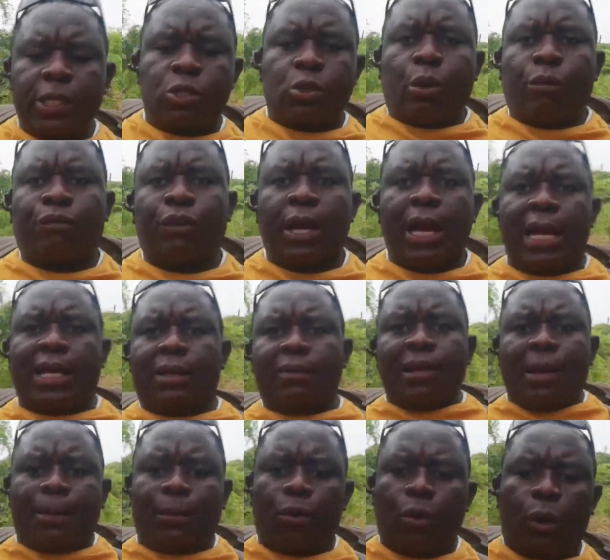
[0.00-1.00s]
Maybe go to the
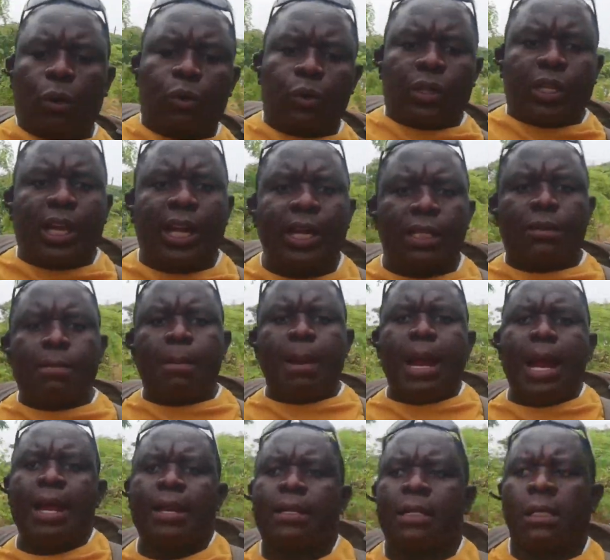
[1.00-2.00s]
headman,
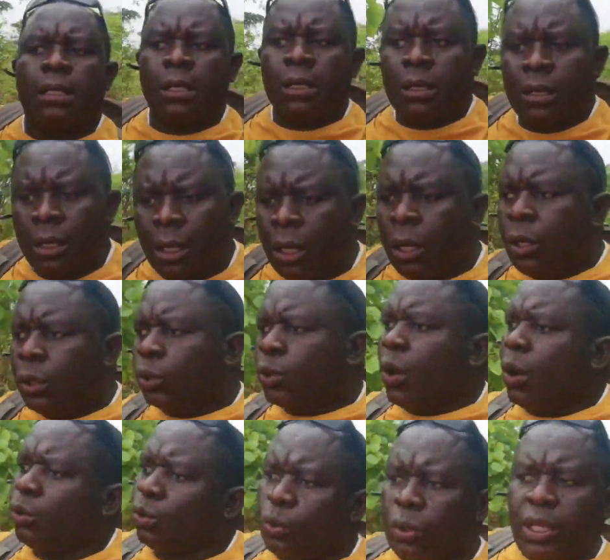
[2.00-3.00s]
talk to the
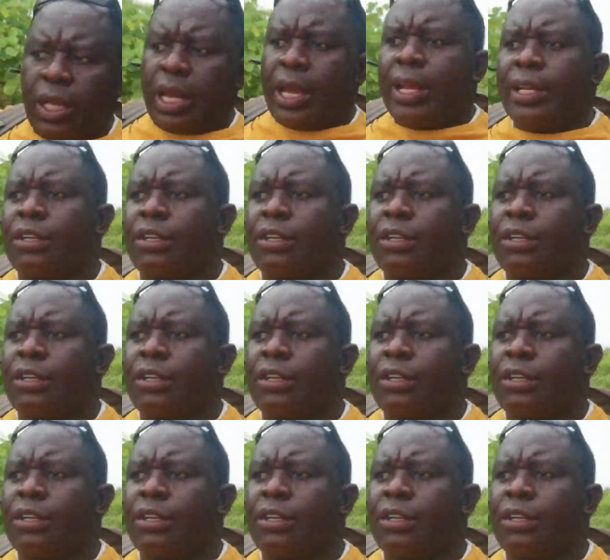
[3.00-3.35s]
headman. That